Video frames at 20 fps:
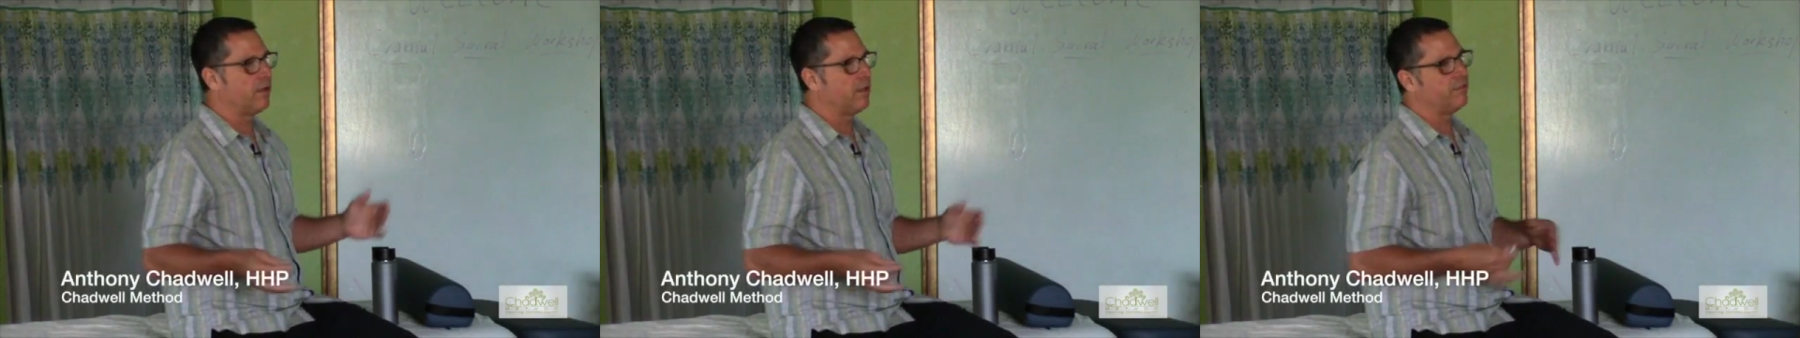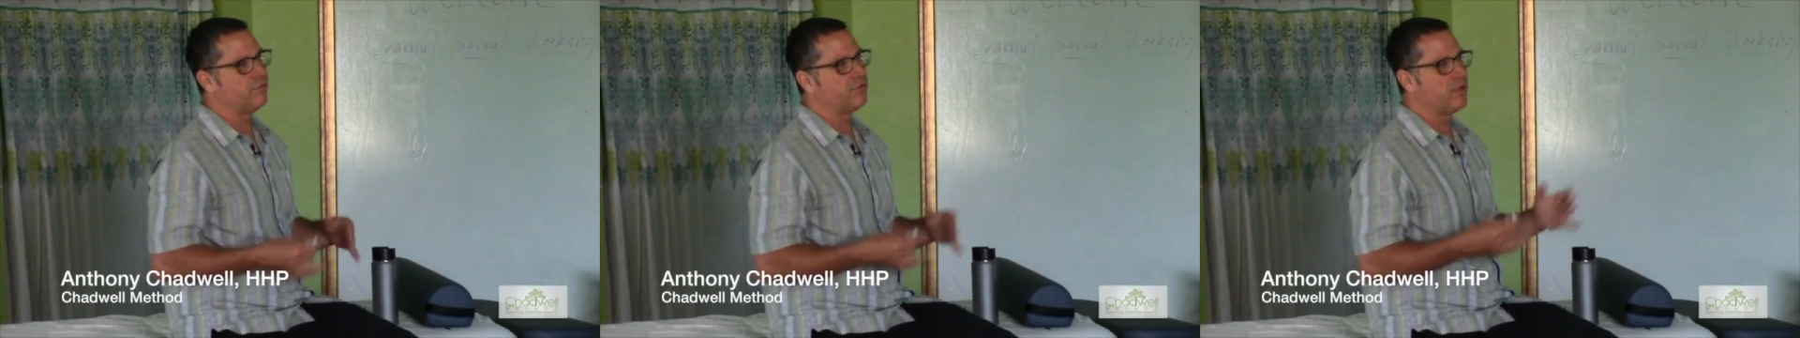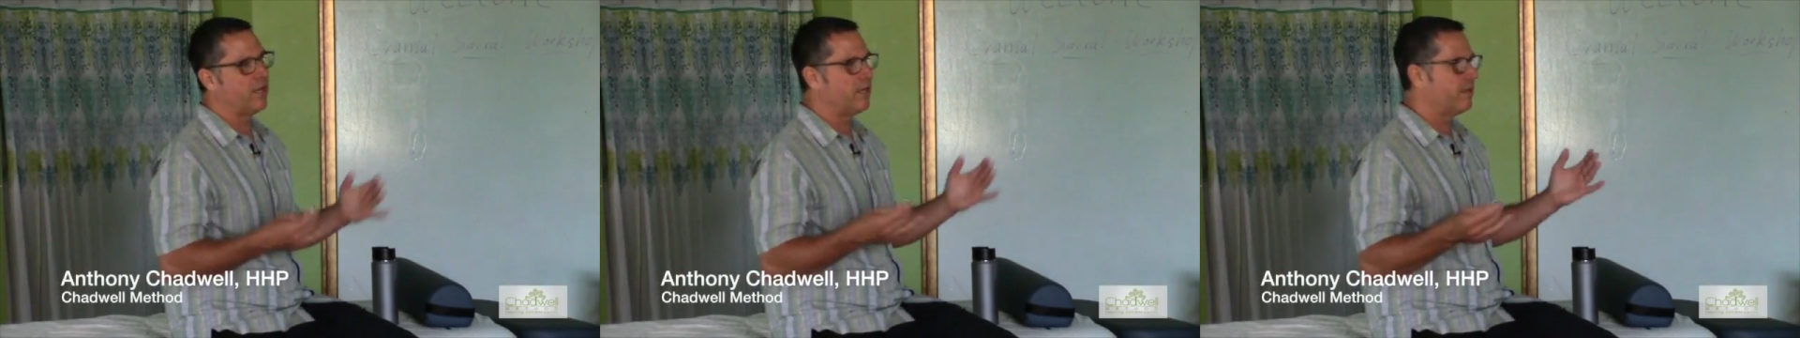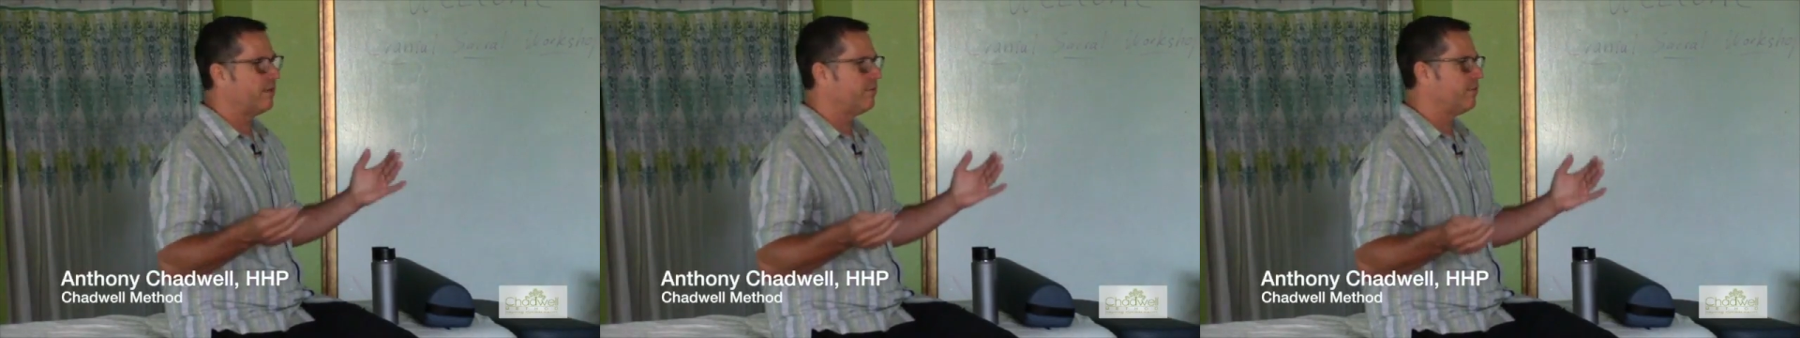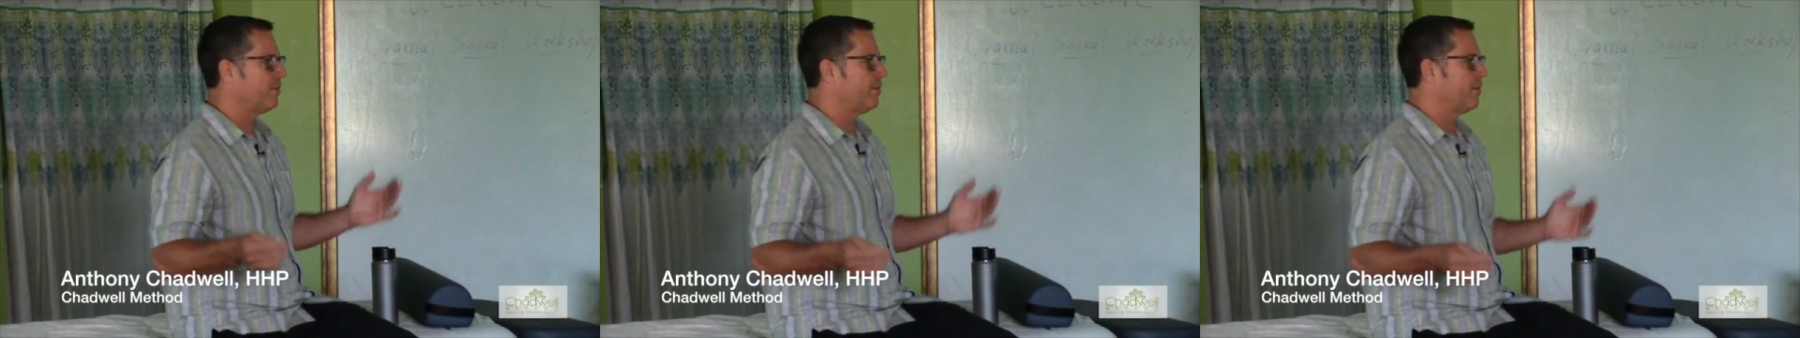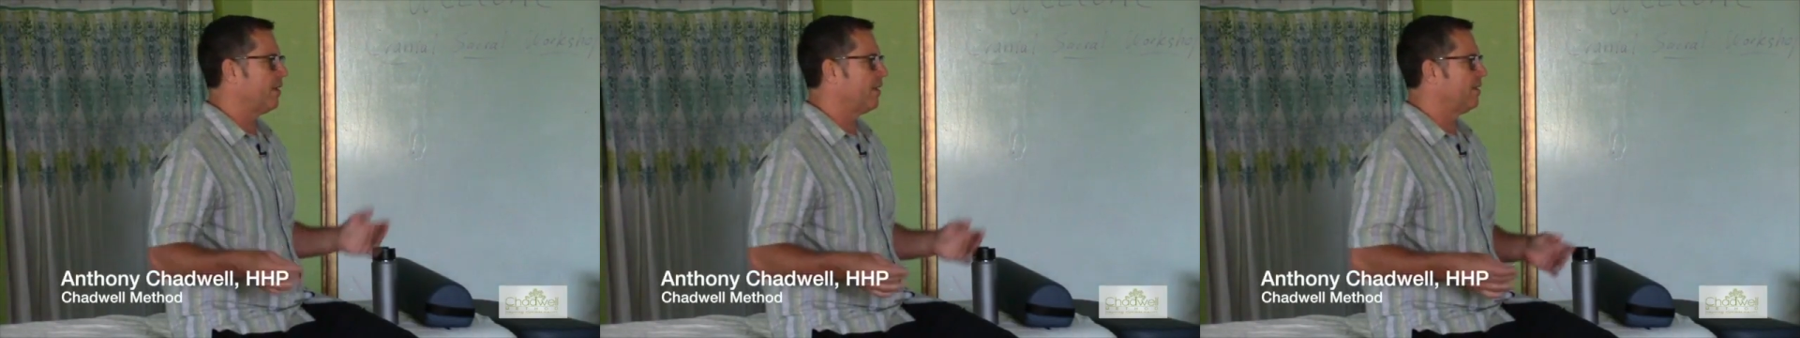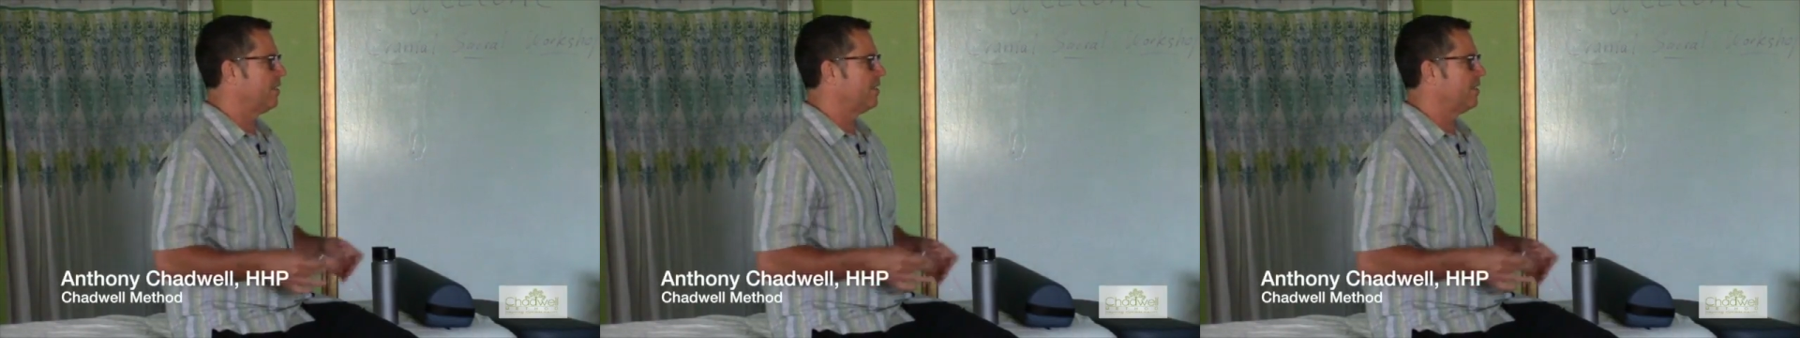they've tried everything,